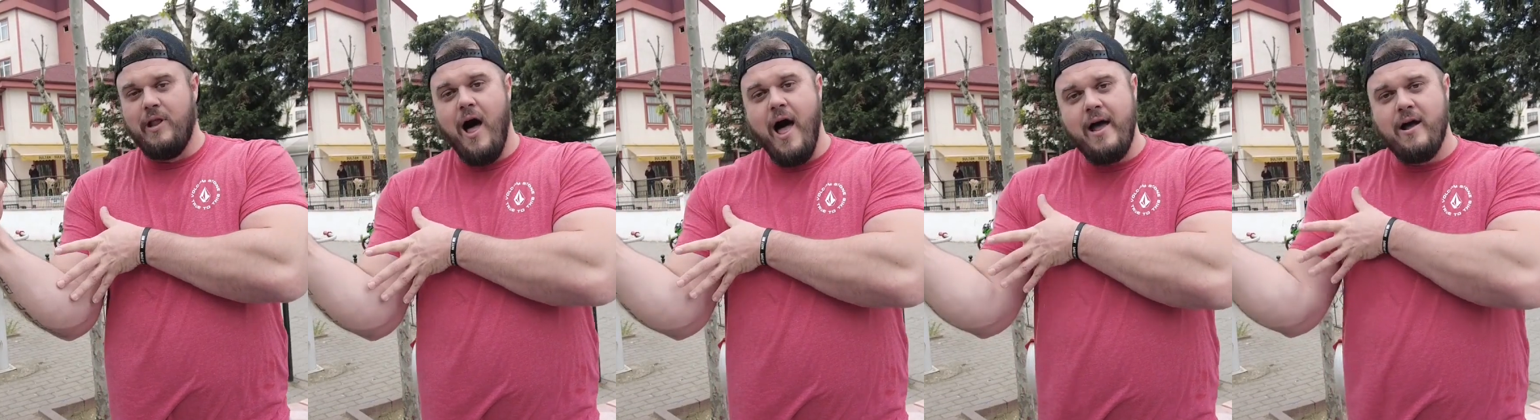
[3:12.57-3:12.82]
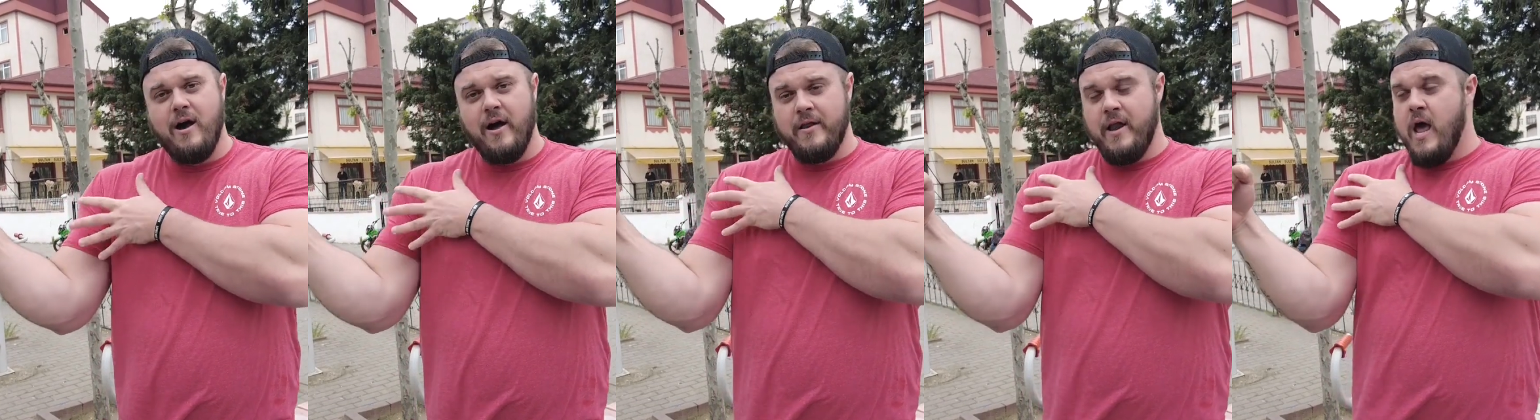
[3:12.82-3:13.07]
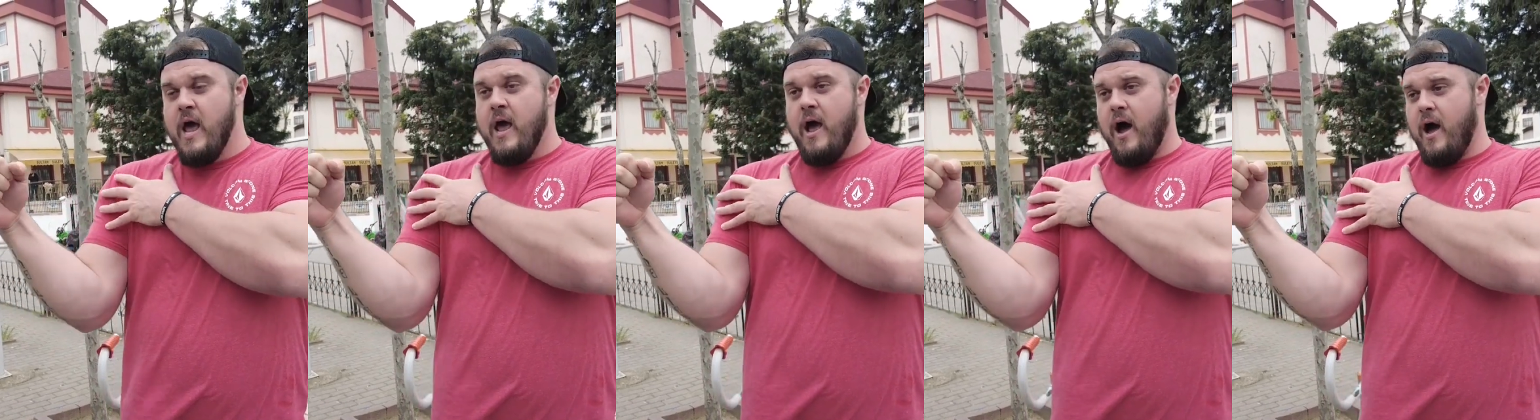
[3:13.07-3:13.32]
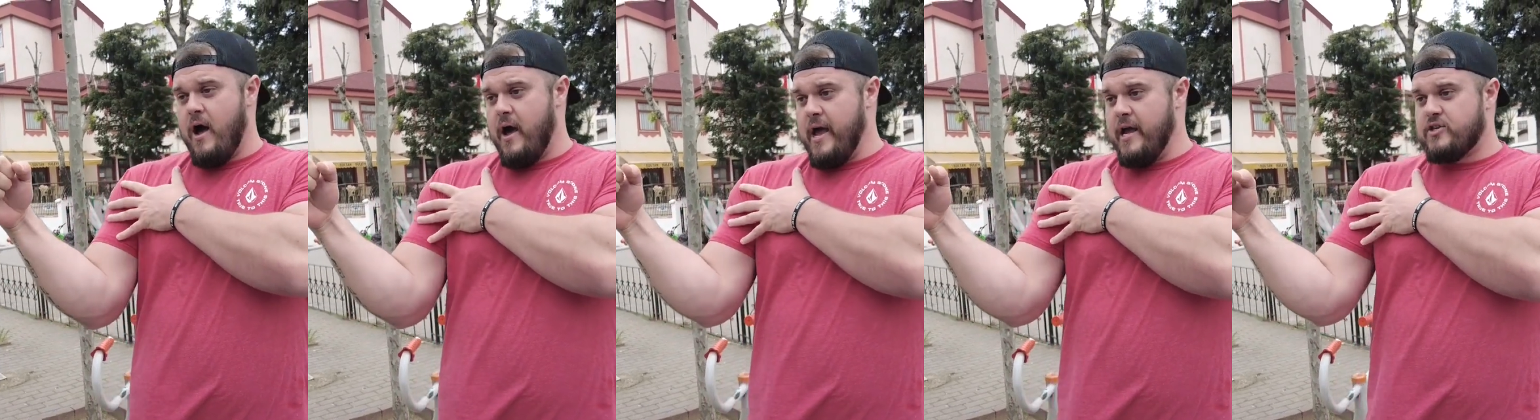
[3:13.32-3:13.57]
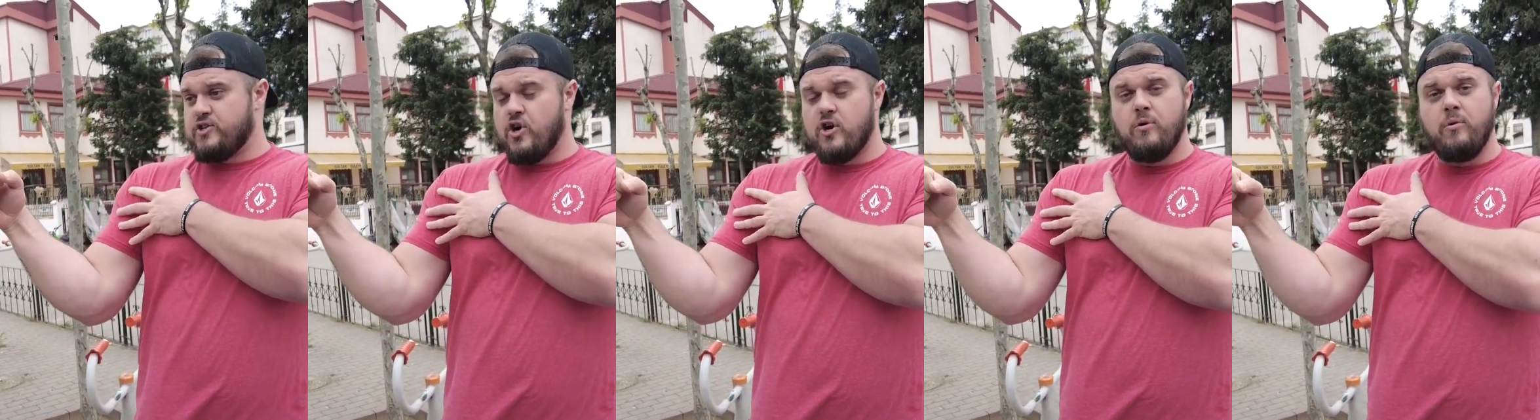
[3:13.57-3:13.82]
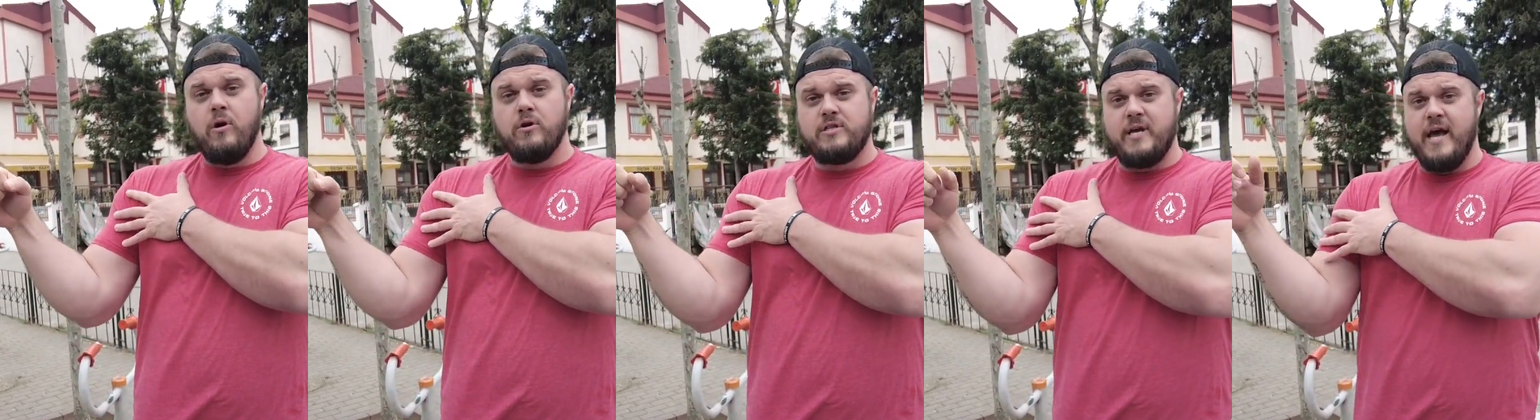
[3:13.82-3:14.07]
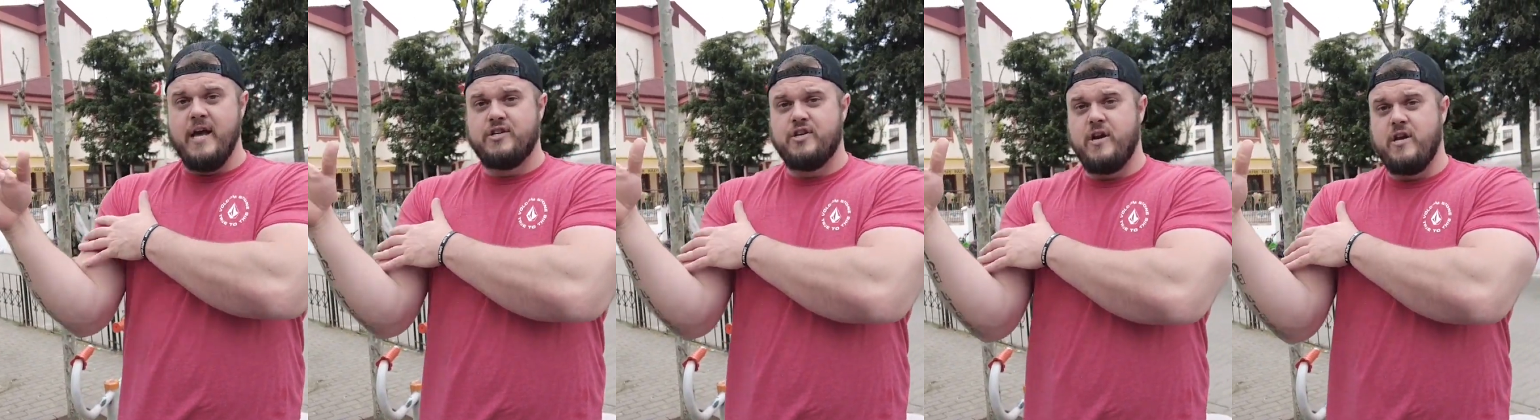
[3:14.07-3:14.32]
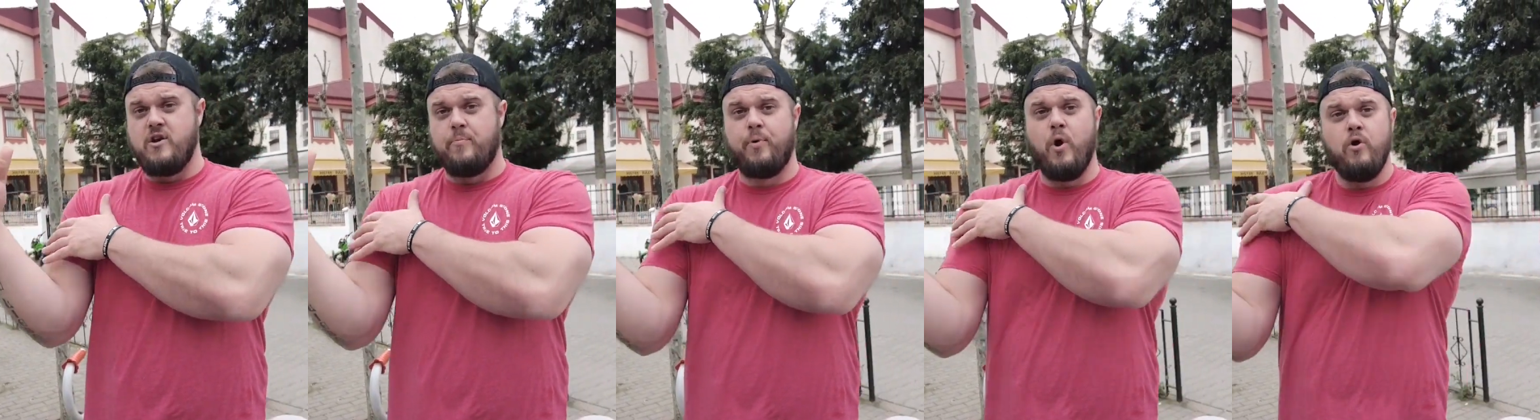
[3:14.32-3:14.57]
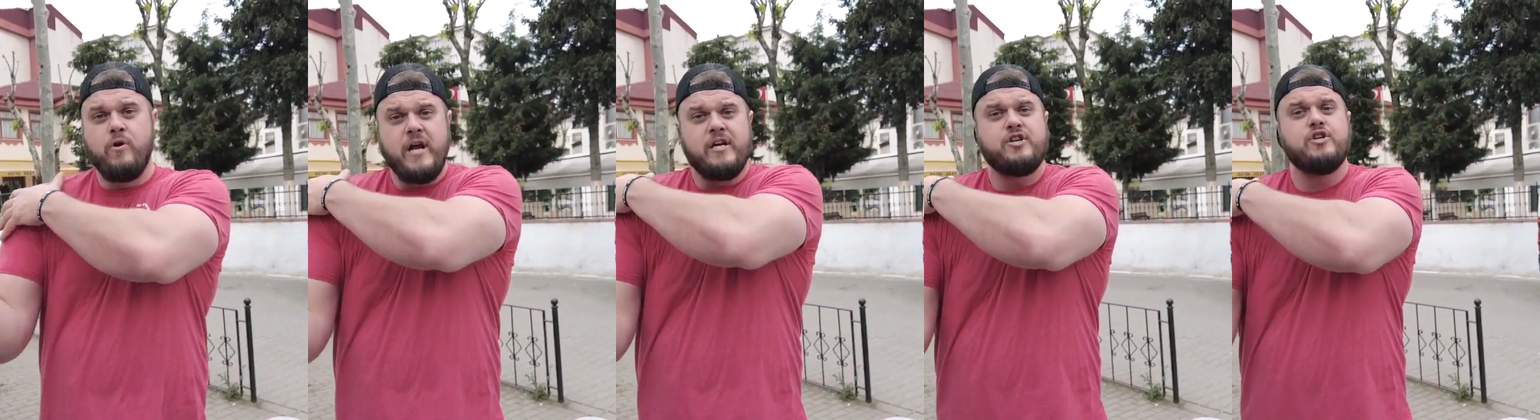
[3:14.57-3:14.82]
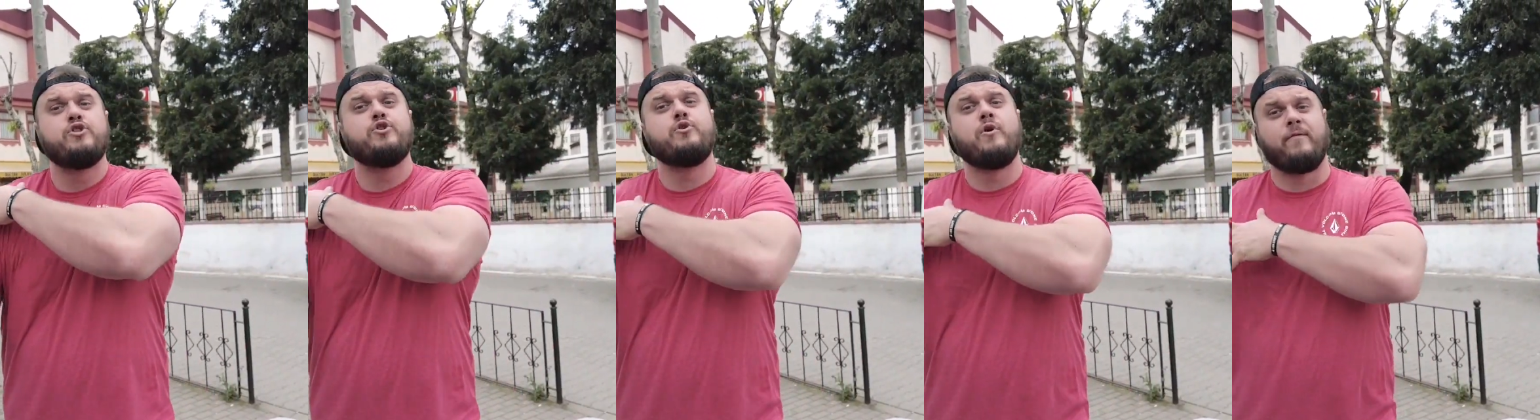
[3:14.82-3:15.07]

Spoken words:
relying on internal rotation and your pronation